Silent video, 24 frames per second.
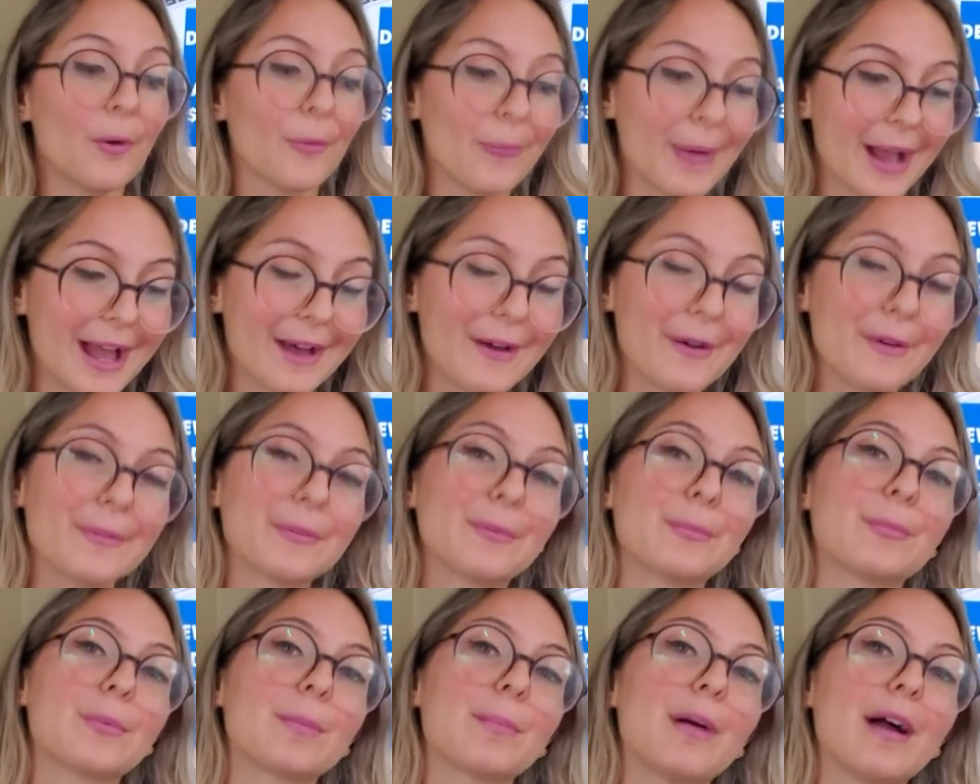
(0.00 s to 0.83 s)

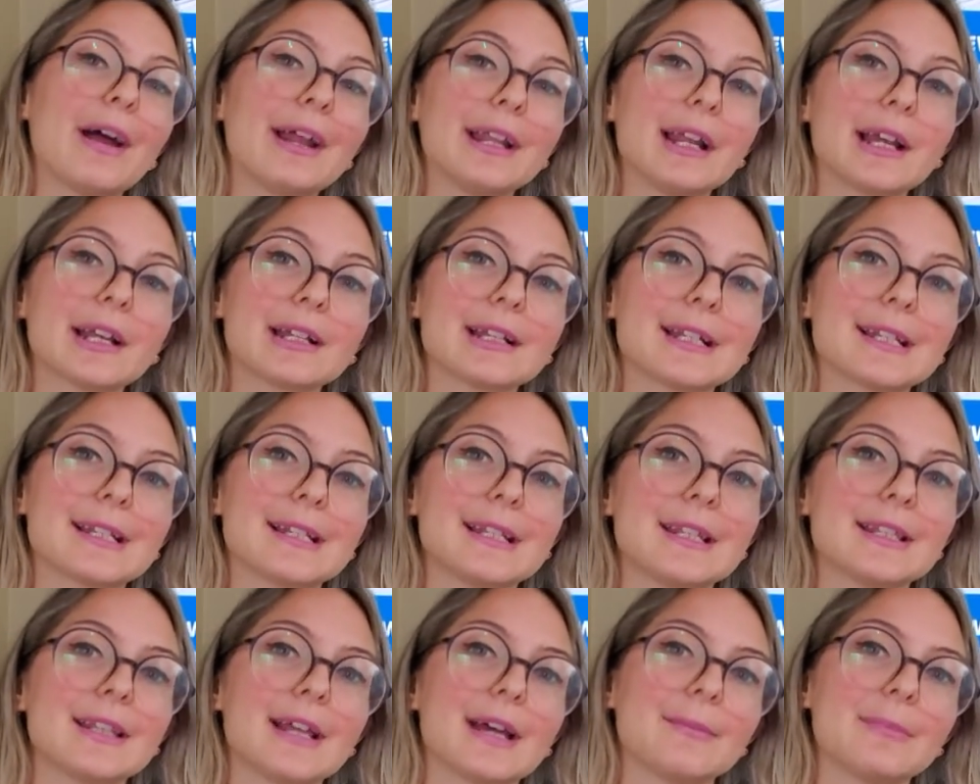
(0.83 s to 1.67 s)
Well, we're probably not going to
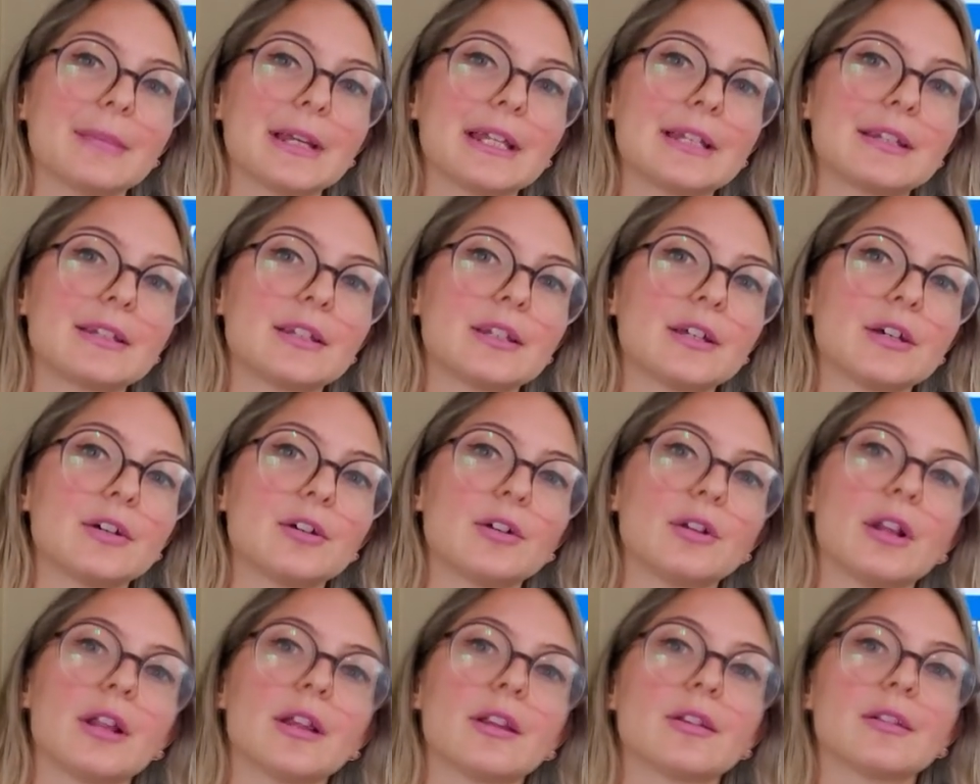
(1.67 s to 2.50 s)
see them
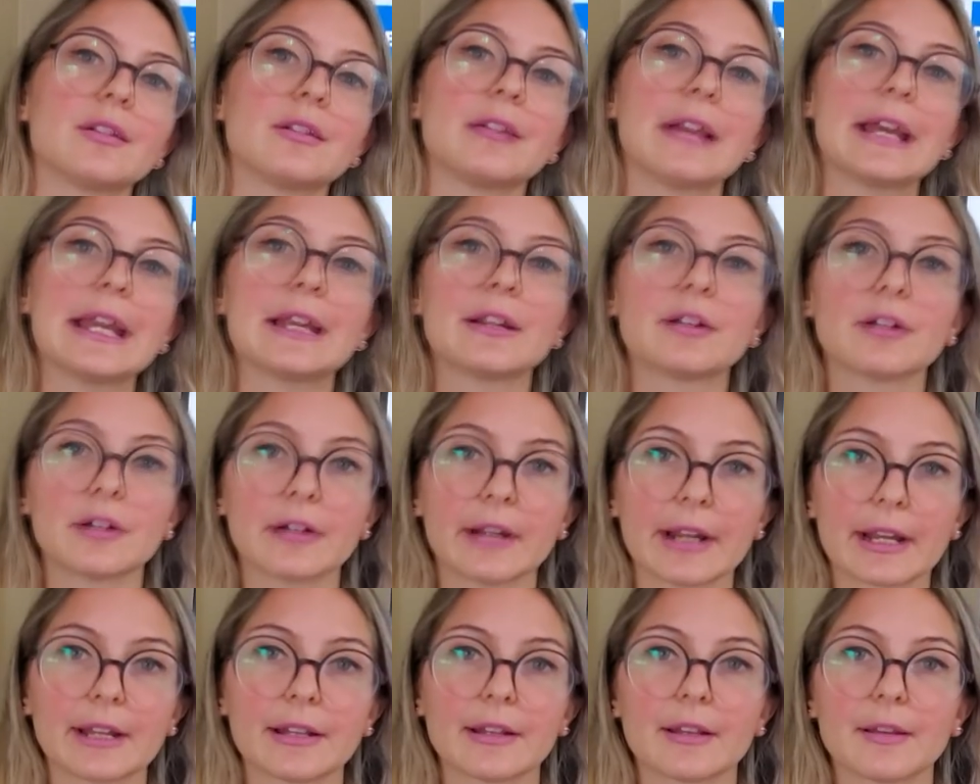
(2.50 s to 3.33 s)
until later
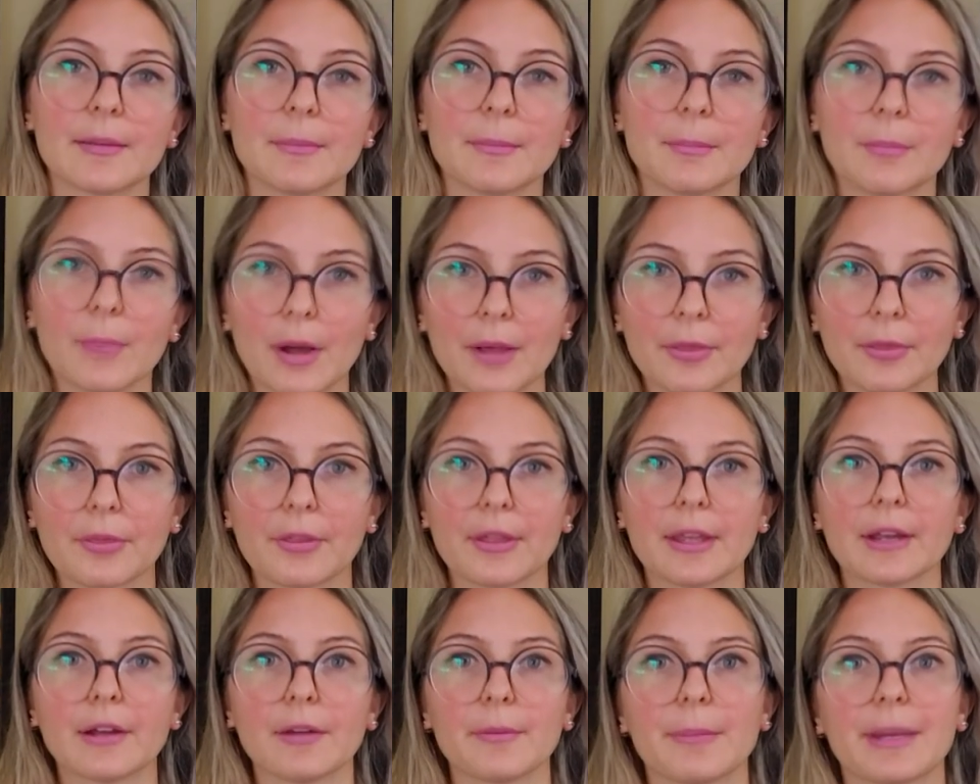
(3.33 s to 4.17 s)
in the month
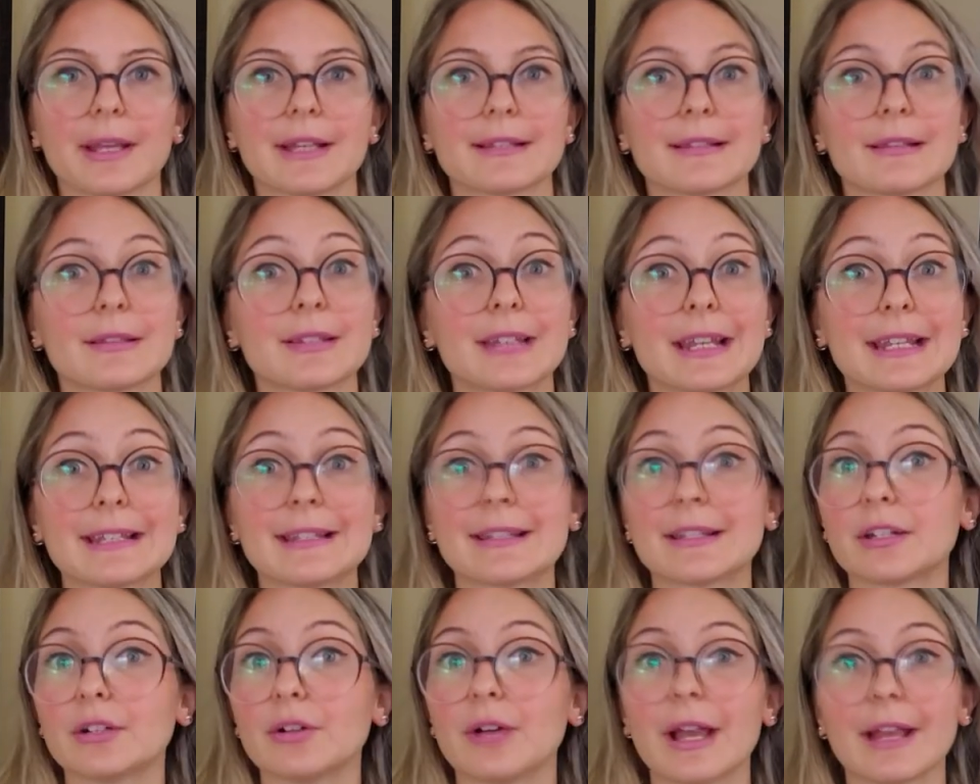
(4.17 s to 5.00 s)
here, because the
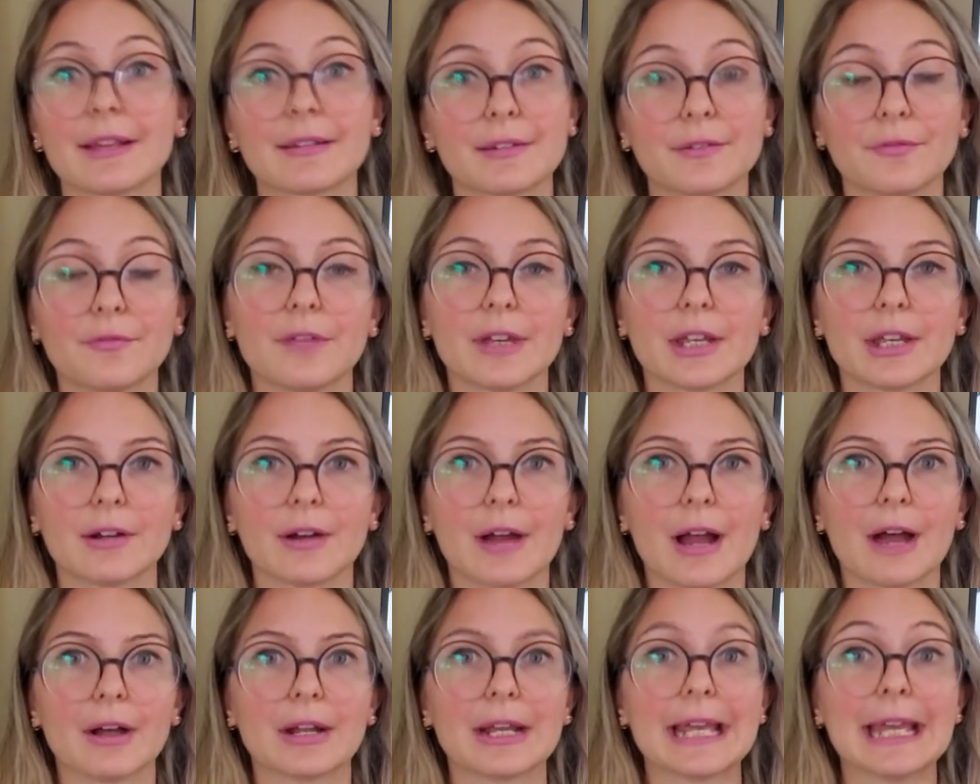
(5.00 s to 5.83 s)
state still has to figure
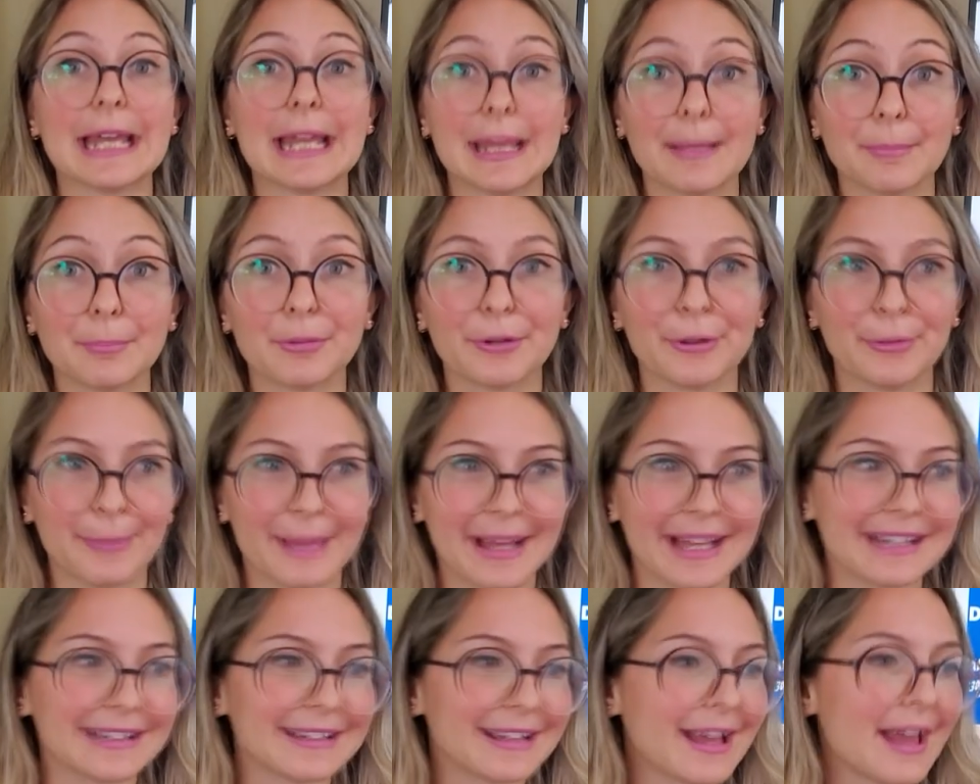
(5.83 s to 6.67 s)
out how to
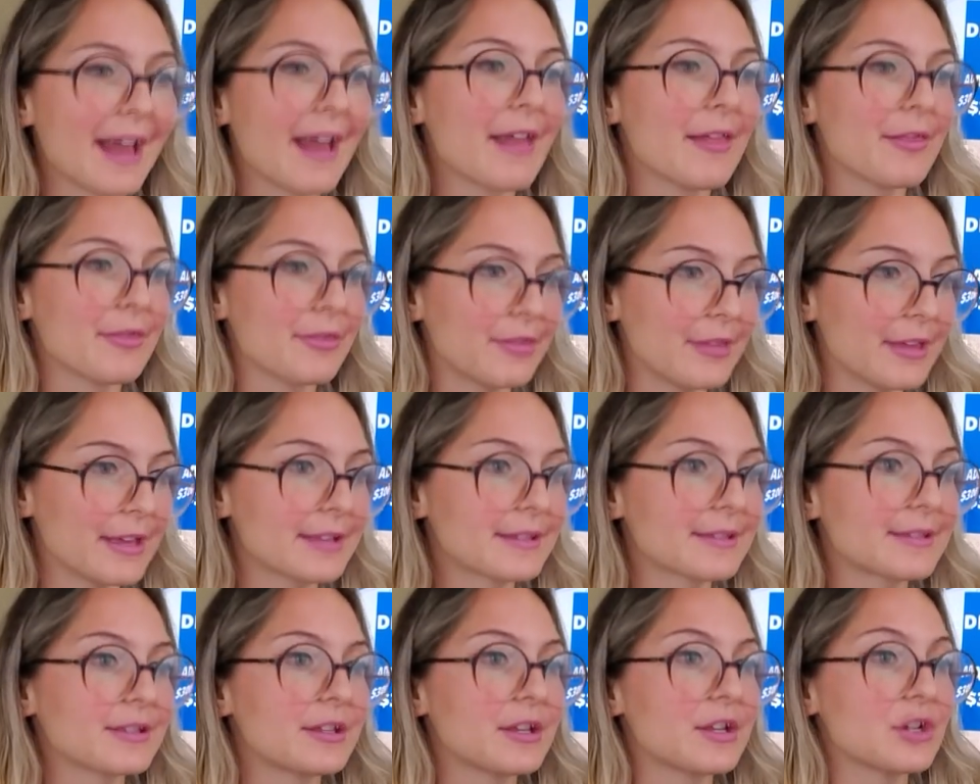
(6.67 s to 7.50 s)
implement
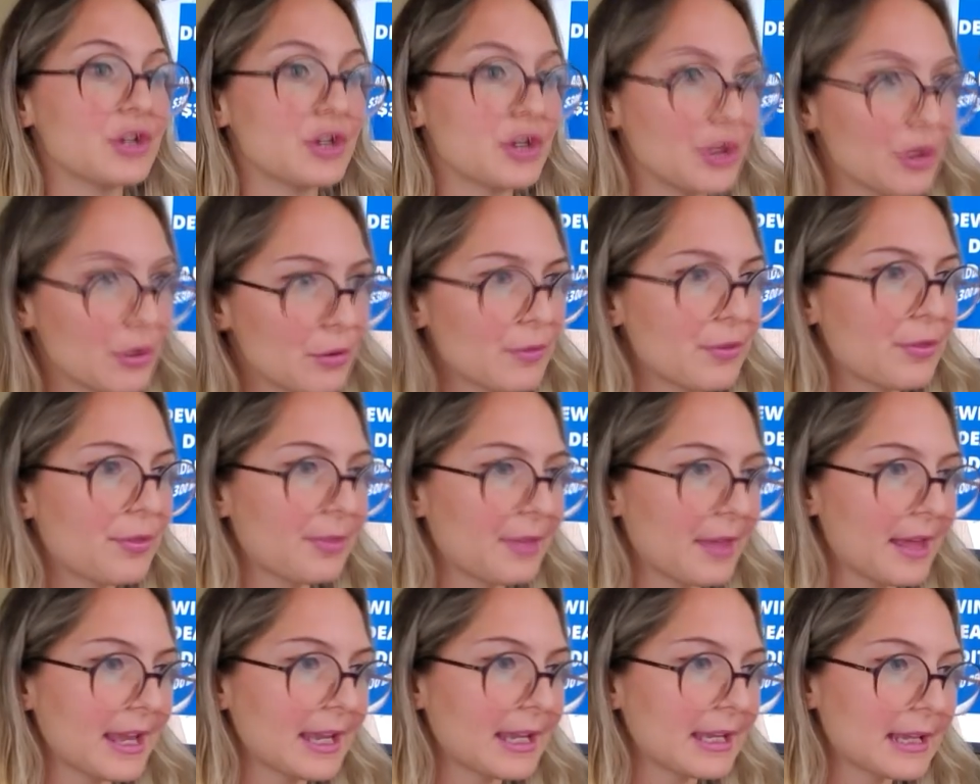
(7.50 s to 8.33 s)
this new
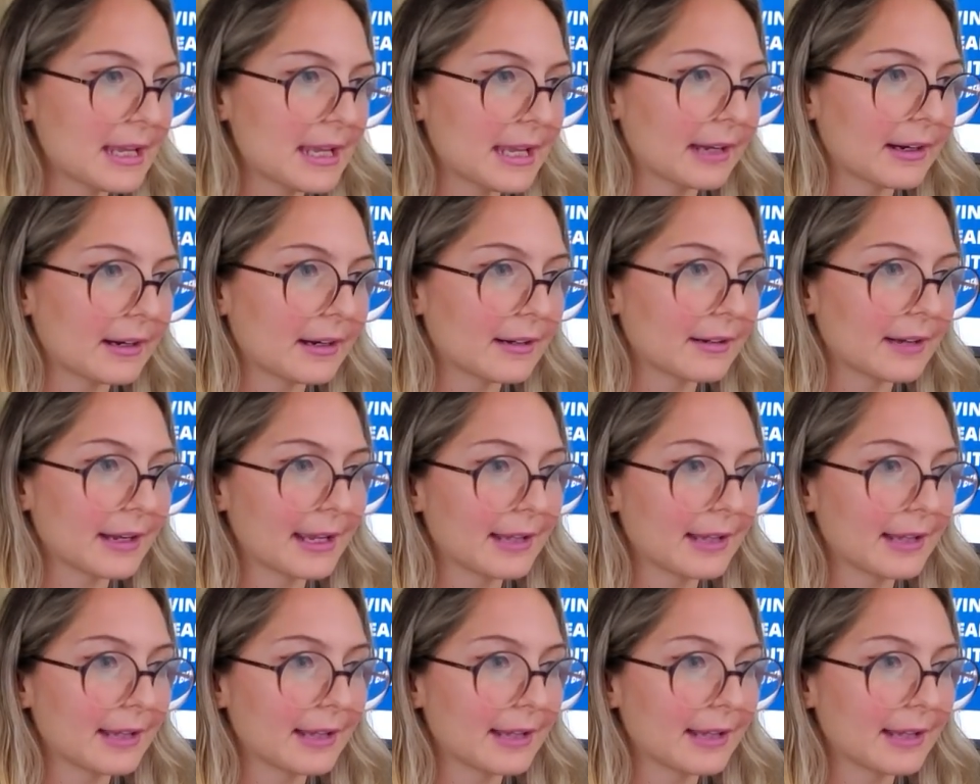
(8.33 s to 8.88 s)
thing here.